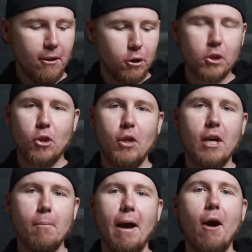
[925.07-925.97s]
Just
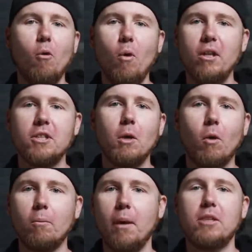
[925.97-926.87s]
think about what is going to
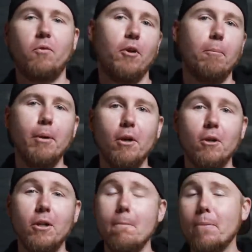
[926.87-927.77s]
work best for your
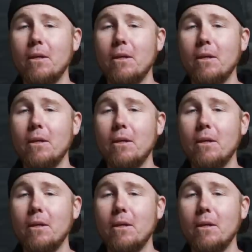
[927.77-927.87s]
build.